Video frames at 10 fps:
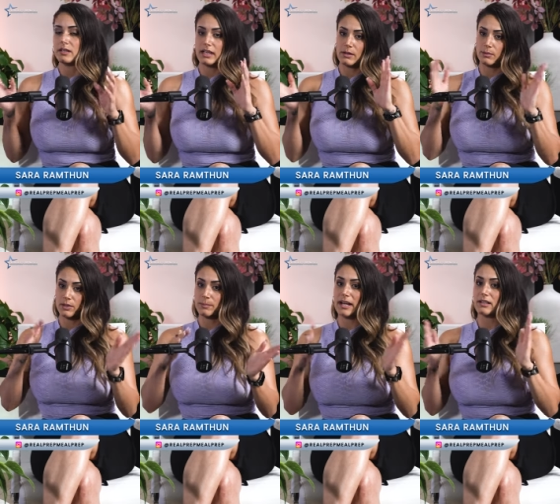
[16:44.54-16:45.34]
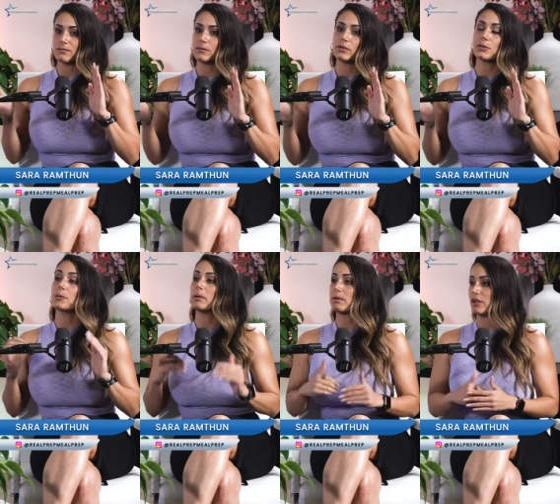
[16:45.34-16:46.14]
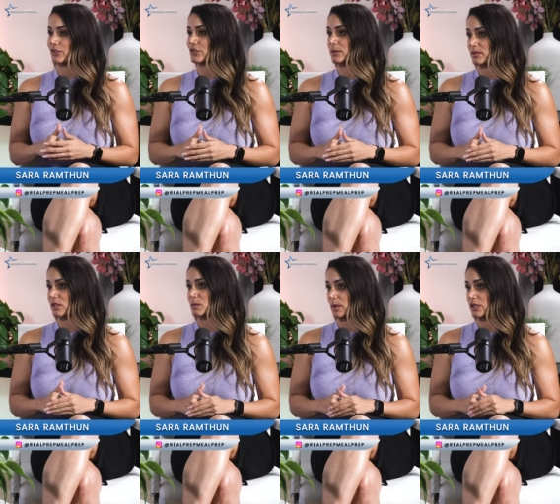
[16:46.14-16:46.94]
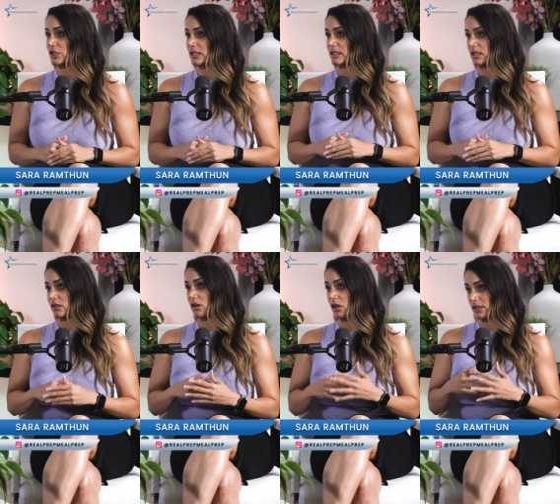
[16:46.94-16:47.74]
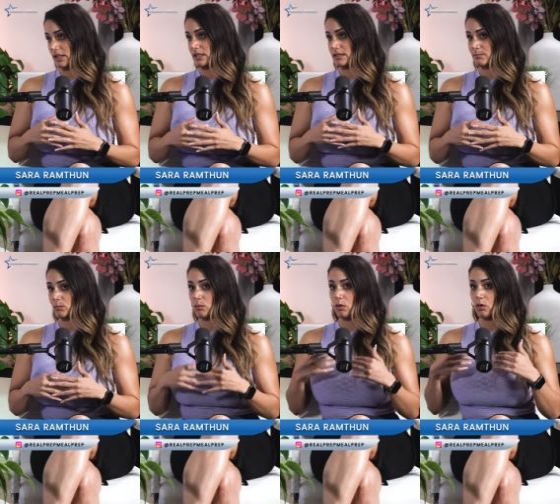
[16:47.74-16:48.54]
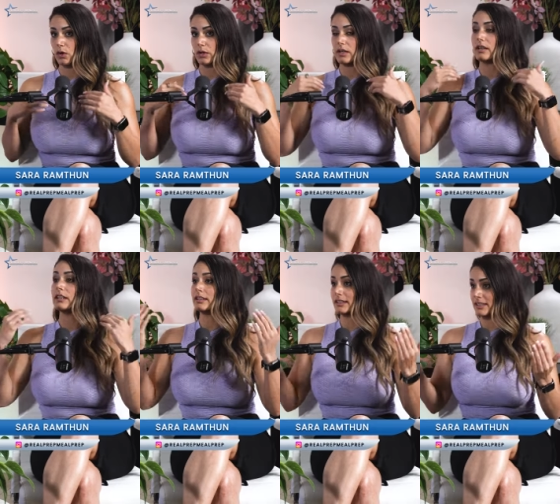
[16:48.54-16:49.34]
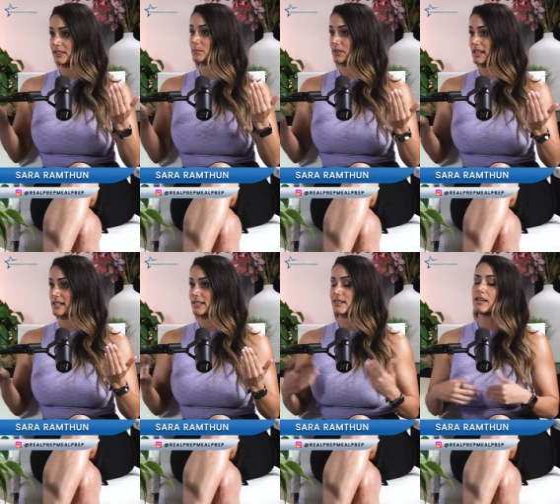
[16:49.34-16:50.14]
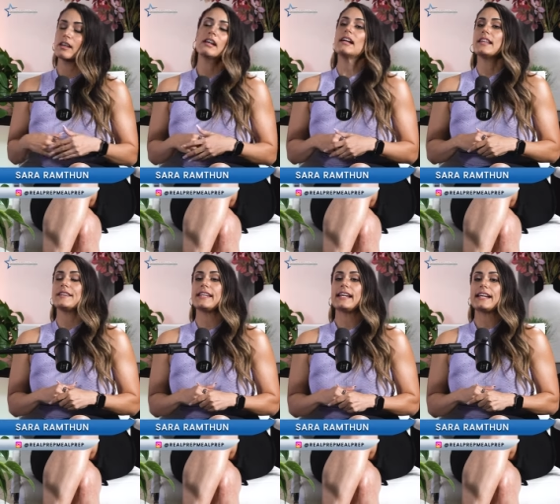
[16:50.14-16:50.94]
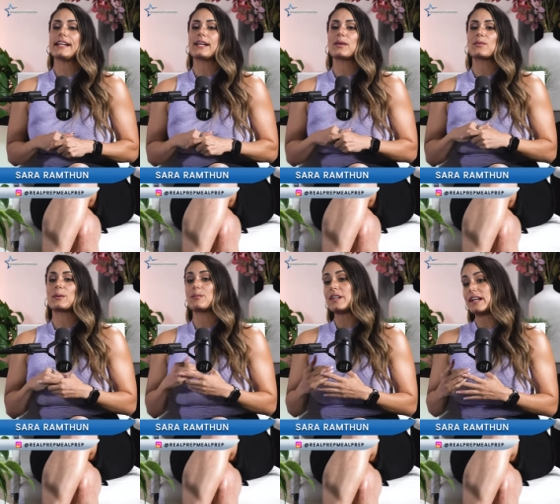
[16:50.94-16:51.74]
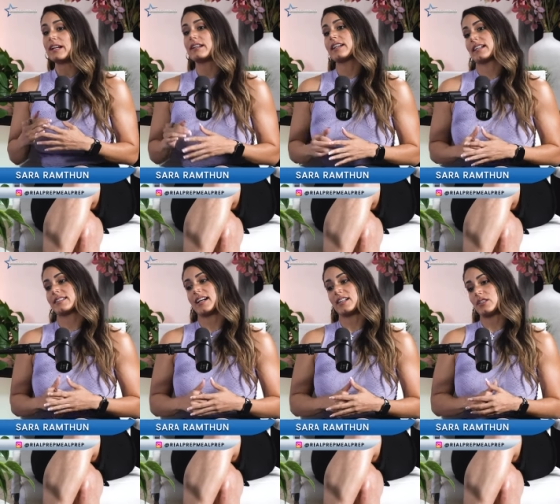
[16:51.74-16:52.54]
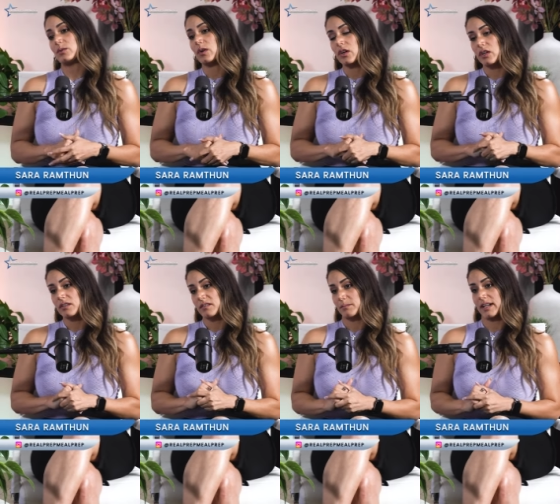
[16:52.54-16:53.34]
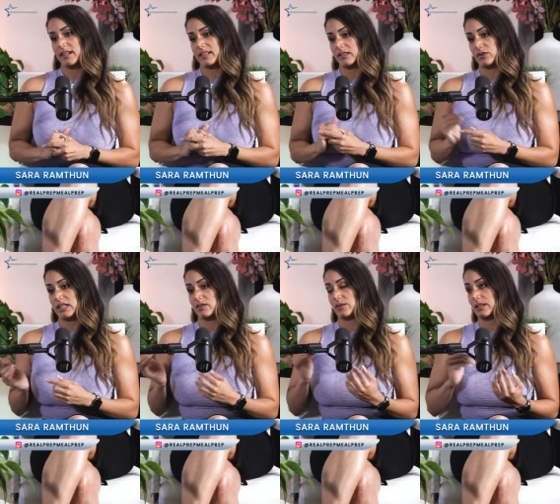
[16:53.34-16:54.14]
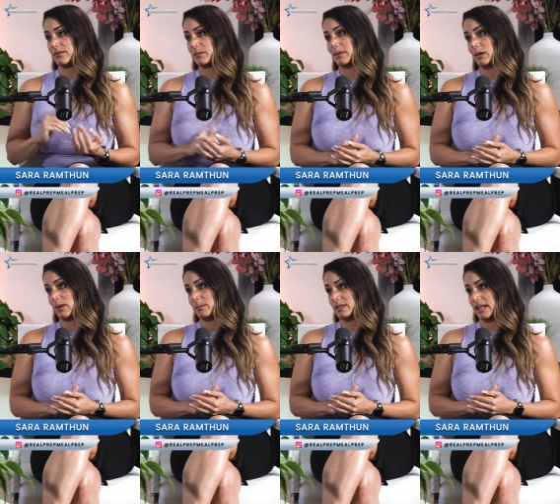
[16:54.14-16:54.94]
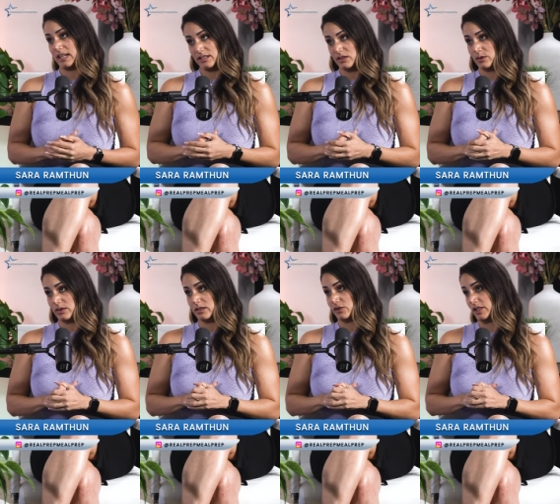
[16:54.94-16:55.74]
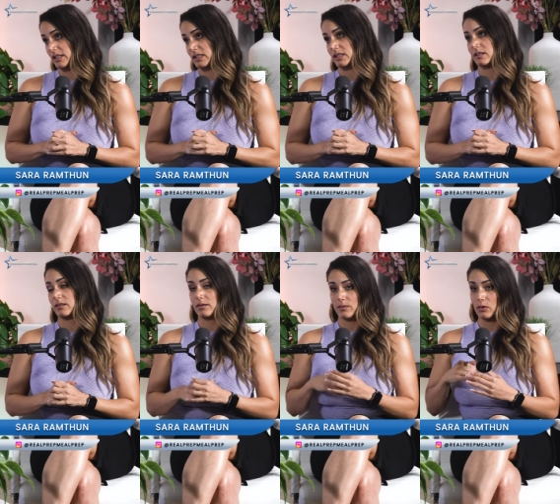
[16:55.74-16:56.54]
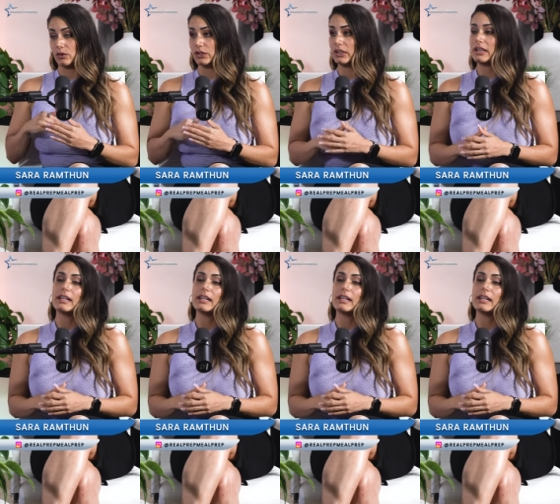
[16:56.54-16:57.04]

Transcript: I work back and forth with my partnerships on spreadsheets that are on these more elite plans. Mm -hmm. Then from there, yes, I do all of the math. I transfer it from my website into a sheets folder